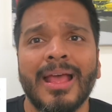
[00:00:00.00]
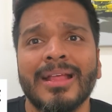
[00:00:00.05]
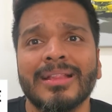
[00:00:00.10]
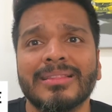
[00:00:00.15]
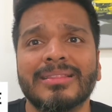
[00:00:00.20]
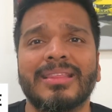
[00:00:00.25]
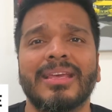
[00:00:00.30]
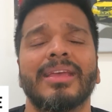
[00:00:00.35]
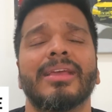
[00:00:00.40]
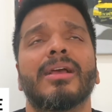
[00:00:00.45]

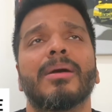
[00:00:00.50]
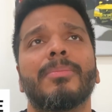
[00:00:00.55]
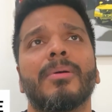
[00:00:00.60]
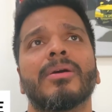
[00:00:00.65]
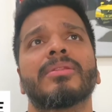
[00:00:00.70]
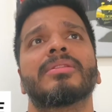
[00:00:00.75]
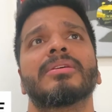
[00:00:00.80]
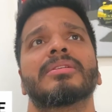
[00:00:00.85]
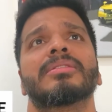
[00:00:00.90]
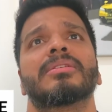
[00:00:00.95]
Think
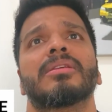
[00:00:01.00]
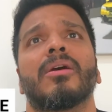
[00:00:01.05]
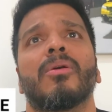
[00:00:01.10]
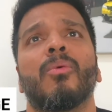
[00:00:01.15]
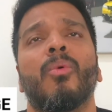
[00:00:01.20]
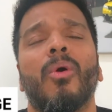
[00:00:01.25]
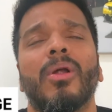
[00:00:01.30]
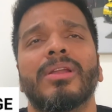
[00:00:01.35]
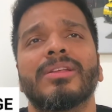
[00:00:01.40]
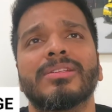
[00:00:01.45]
about this.
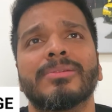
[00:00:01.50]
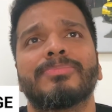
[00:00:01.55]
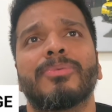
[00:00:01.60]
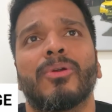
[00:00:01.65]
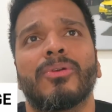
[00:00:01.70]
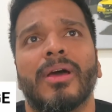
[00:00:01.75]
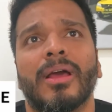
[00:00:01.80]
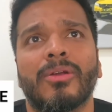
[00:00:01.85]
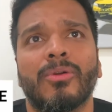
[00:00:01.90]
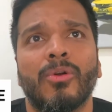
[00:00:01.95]
What is a
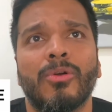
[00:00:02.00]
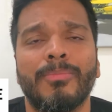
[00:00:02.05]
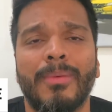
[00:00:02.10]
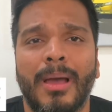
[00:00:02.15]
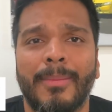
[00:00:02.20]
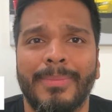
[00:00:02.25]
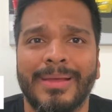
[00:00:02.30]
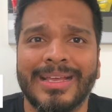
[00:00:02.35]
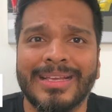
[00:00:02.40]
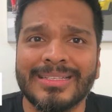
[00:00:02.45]
product
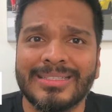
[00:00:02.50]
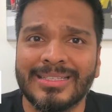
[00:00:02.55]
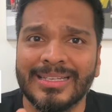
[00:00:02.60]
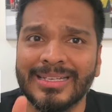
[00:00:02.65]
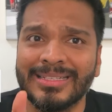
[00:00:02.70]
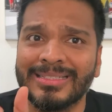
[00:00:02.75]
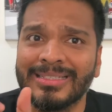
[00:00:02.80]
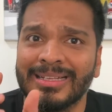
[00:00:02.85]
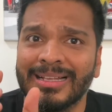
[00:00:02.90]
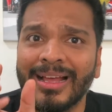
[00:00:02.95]
roadmap?
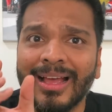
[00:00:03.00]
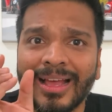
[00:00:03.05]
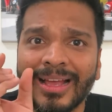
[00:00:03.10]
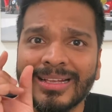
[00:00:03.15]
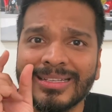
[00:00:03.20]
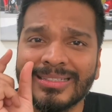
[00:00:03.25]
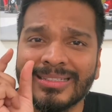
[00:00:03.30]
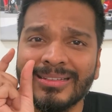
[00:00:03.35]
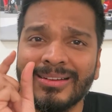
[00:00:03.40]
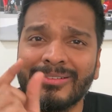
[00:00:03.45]

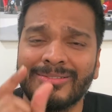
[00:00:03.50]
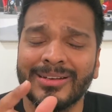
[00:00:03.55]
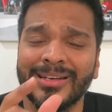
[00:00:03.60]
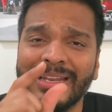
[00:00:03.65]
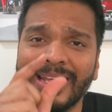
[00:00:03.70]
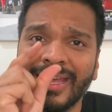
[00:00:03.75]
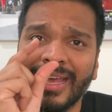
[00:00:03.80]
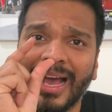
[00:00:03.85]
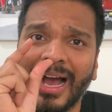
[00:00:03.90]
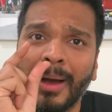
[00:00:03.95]
It's
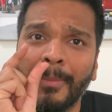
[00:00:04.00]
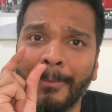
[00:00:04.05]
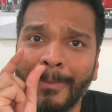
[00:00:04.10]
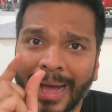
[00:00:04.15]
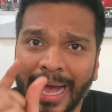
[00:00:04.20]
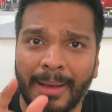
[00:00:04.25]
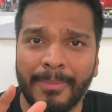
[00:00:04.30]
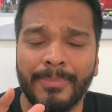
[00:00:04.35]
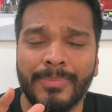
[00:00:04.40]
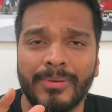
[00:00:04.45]
literally a
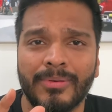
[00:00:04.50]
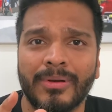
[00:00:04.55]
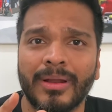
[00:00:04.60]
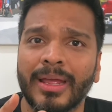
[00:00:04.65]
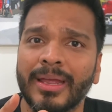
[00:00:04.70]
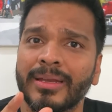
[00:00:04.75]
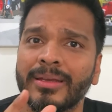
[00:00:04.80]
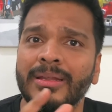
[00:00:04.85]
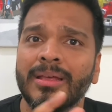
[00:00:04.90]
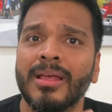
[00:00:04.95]
map,
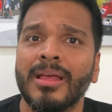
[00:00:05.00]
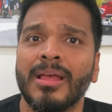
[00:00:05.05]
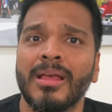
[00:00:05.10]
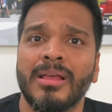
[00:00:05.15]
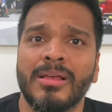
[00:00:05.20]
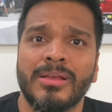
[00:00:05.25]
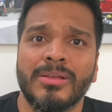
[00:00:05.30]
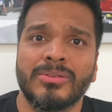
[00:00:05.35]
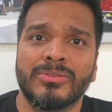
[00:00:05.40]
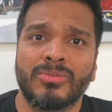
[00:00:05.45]
right?
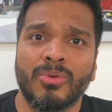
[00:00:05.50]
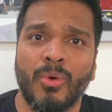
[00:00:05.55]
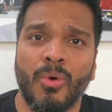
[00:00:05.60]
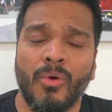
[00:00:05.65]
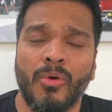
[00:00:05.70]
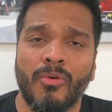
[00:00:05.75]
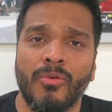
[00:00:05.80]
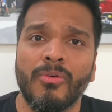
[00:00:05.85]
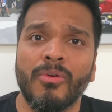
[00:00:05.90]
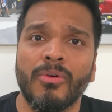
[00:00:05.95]

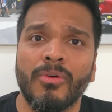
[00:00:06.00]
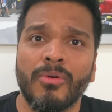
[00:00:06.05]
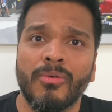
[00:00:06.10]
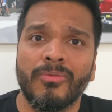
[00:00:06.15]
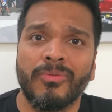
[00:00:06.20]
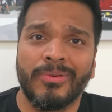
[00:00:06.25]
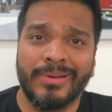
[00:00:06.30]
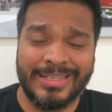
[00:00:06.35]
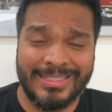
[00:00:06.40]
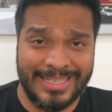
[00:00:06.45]
So,
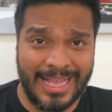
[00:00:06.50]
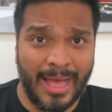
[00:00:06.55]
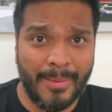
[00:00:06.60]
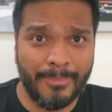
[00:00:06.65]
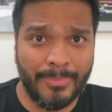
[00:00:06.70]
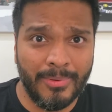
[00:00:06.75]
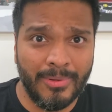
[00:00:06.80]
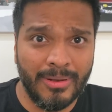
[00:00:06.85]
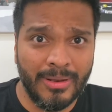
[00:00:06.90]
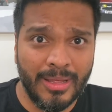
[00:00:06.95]
for
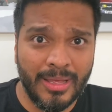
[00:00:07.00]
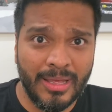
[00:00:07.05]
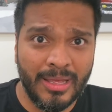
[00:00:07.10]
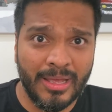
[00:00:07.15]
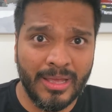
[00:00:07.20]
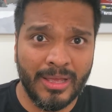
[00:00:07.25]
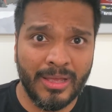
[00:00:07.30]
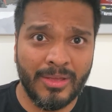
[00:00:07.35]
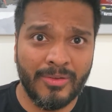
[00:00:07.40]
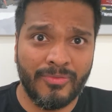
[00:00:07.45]
example,
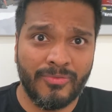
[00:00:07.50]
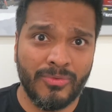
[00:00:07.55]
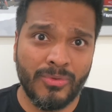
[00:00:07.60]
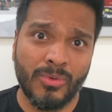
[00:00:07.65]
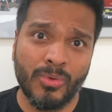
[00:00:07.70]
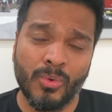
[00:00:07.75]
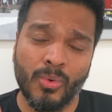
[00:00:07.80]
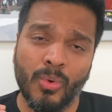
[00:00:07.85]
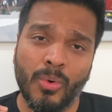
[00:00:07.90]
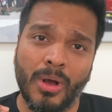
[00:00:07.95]
if
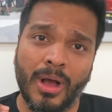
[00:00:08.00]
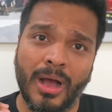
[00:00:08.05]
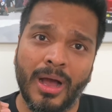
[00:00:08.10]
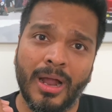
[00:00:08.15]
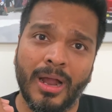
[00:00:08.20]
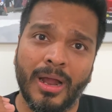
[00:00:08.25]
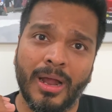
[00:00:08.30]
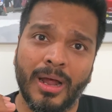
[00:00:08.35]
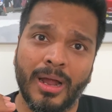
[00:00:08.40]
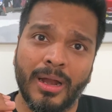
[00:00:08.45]
you
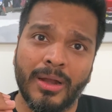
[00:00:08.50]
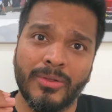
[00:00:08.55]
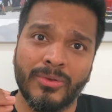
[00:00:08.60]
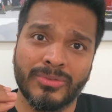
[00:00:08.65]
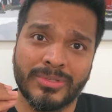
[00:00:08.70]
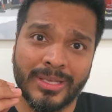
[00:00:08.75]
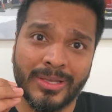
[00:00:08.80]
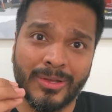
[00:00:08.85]
are using